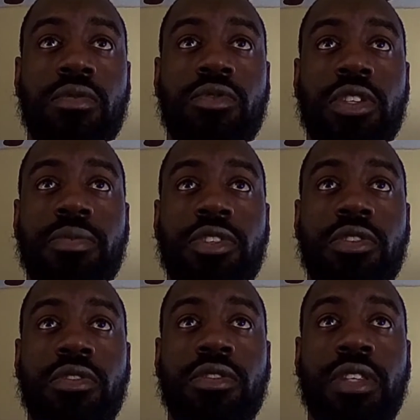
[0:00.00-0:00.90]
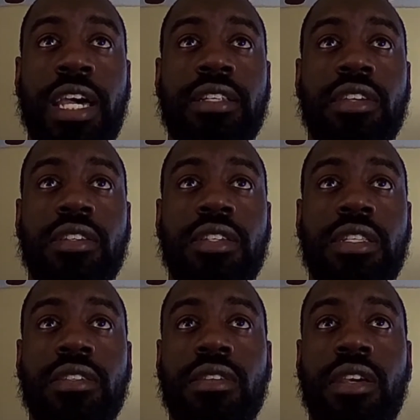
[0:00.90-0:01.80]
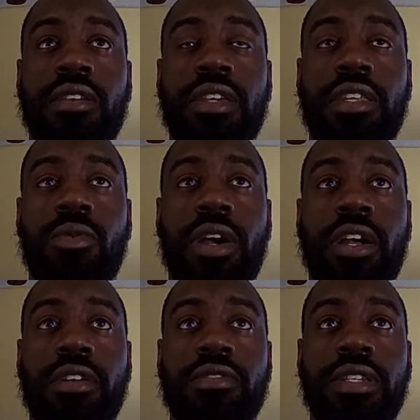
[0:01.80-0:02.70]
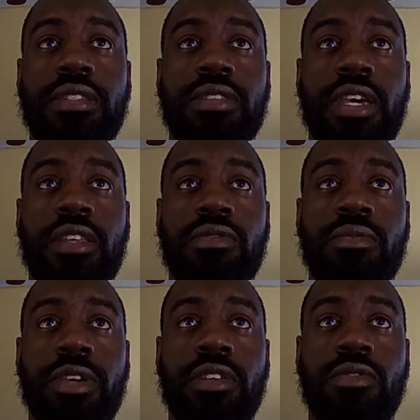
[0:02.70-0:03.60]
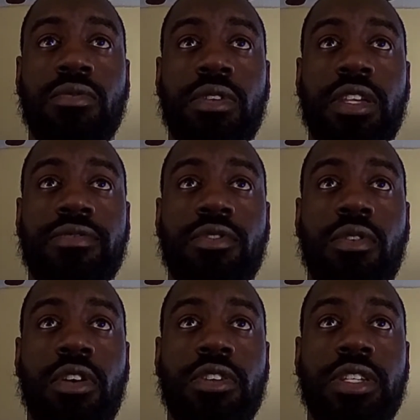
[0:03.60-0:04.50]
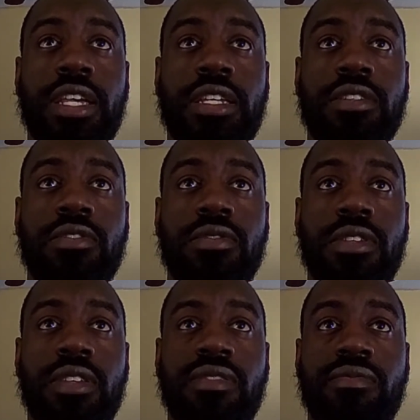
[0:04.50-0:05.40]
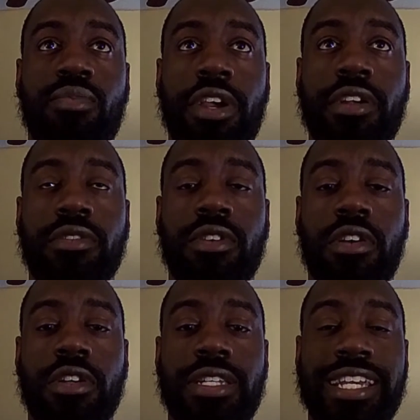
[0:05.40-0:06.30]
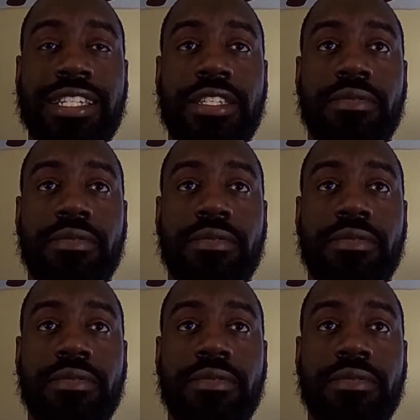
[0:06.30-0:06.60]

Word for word: just be sure to not touch any si any wires inside of the panel if you are checking to see if breakers are connected.